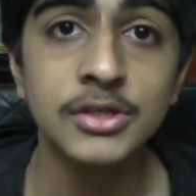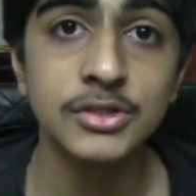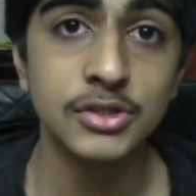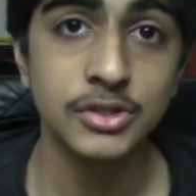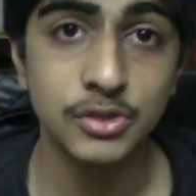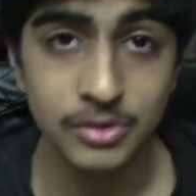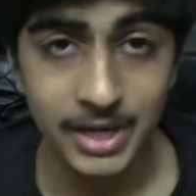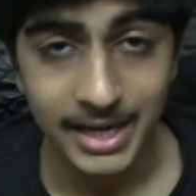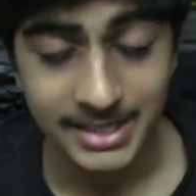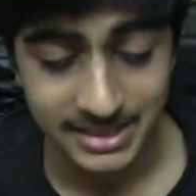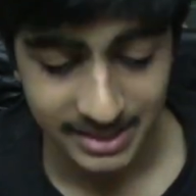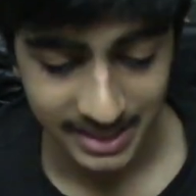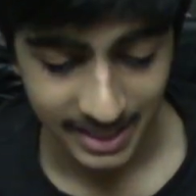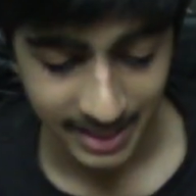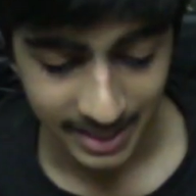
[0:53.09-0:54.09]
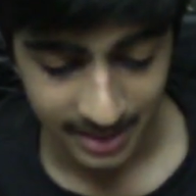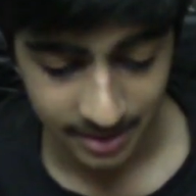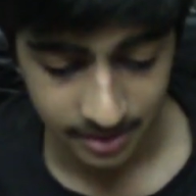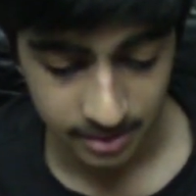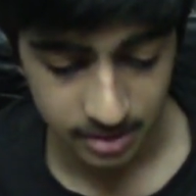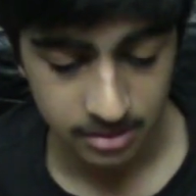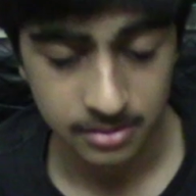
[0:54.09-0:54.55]
so you guys
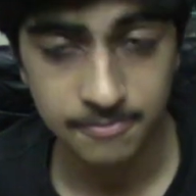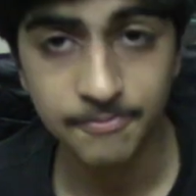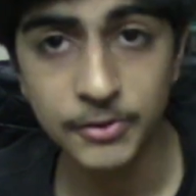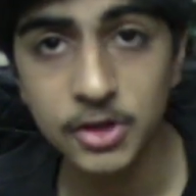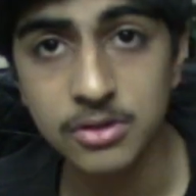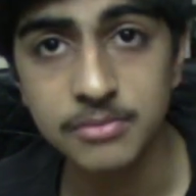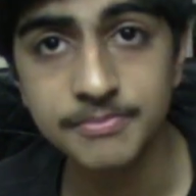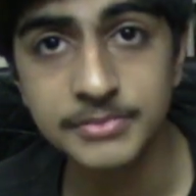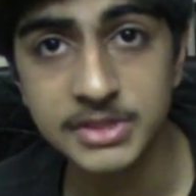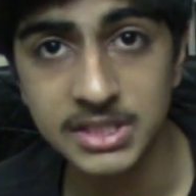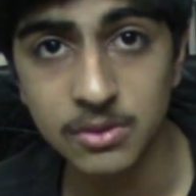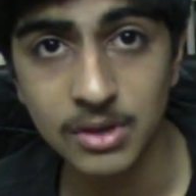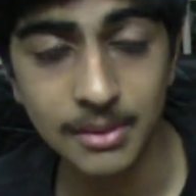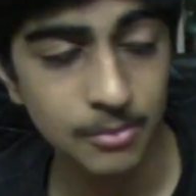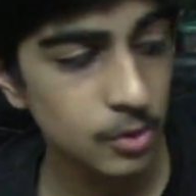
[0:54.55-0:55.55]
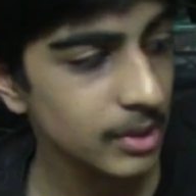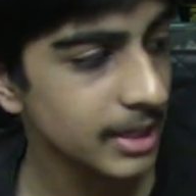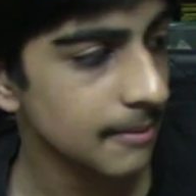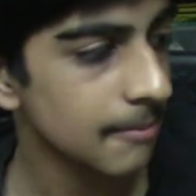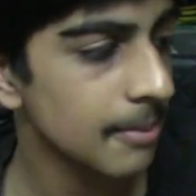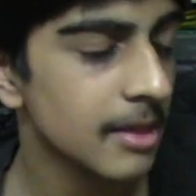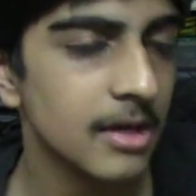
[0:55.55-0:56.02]
can see what I'm
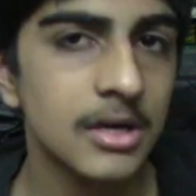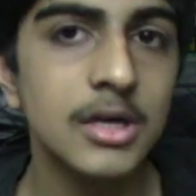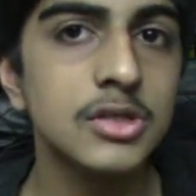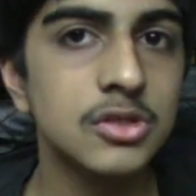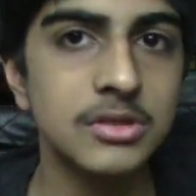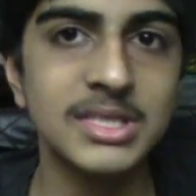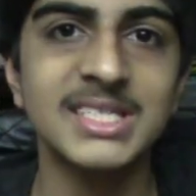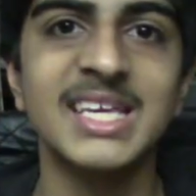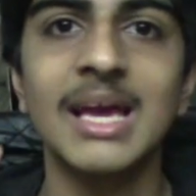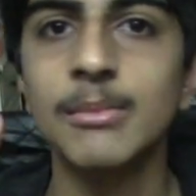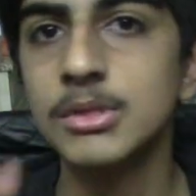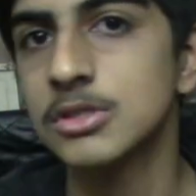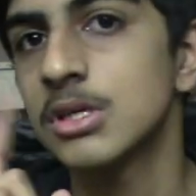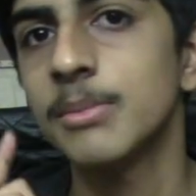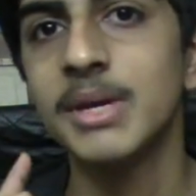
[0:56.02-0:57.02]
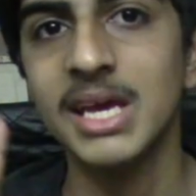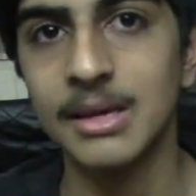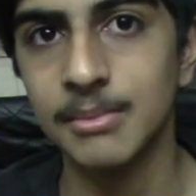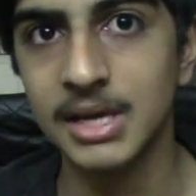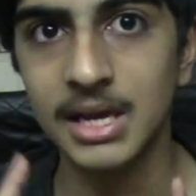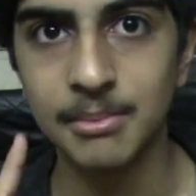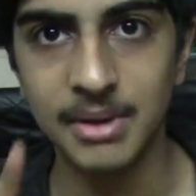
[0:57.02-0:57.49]
doing. So this camera is going to be
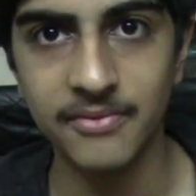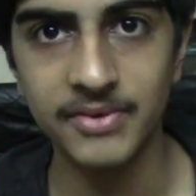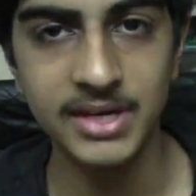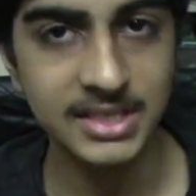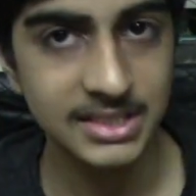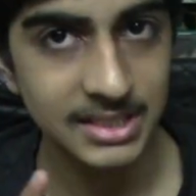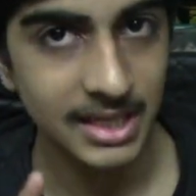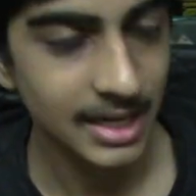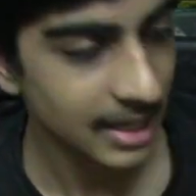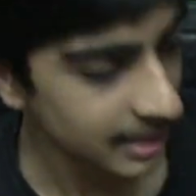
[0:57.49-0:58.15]
aiming at my face.